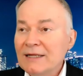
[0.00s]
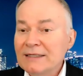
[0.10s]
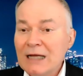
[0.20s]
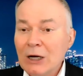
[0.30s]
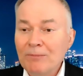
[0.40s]

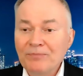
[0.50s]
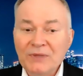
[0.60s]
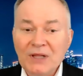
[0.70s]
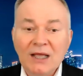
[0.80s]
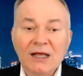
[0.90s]
Now,
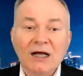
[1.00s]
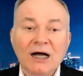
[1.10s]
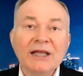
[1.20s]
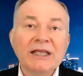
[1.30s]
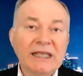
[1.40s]

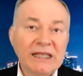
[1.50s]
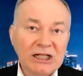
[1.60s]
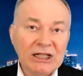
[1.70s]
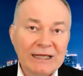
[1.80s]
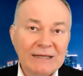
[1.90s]
uh, he
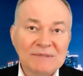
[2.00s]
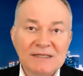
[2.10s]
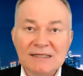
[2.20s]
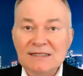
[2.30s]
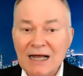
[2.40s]
claims,
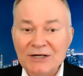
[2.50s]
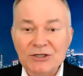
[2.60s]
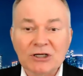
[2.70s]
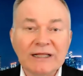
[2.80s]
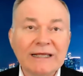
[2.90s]
this
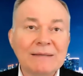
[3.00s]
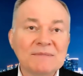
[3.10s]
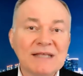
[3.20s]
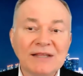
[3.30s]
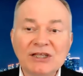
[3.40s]
doctor
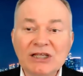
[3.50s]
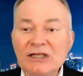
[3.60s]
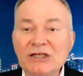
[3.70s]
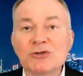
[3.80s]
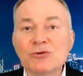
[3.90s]
claims that the
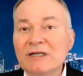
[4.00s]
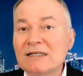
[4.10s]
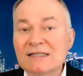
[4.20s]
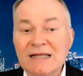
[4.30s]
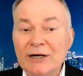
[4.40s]
industry
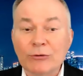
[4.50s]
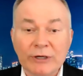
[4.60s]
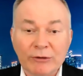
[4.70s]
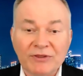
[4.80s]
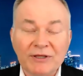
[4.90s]
does not
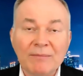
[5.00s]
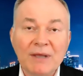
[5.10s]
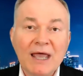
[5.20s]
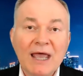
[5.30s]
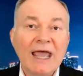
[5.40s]
agree with him,
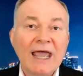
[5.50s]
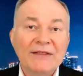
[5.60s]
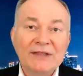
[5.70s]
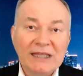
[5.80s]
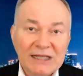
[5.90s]

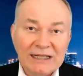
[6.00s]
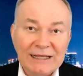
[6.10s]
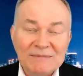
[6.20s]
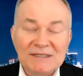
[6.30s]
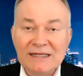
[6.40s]
and he
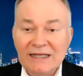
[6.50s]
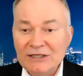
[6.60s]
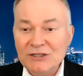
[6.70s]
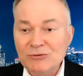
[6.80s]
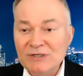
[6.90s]
claims the
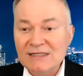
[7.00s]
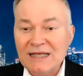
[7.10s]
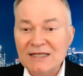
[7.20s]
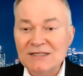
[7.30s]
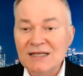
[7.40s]
industry
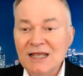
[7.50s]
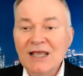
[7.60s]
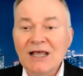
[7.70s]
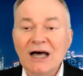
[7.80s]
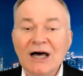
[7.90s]
says
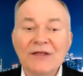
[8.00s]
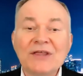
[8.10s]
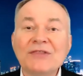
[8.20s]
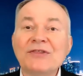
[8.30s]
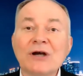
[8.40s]
uh,
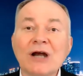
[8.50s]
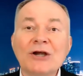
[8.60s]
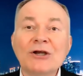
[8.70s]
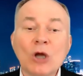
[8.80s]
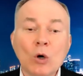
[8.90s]
that there are
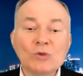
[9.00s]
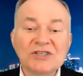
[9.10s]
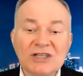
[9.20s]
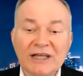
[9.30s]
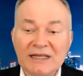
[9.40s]
no
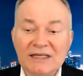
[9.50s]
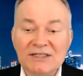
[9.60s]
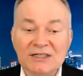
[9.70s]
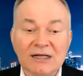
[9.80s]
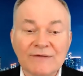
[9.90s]
studies
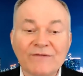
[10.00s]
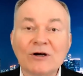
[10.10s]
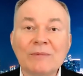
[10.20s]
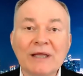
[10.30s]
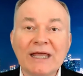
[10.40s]
to
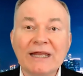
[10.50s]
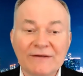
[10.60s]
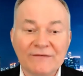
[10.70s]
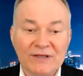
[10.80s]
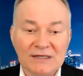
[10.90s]
confirm any
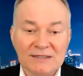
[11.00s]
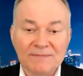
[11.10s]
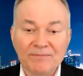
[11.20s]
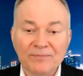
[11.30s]
of this.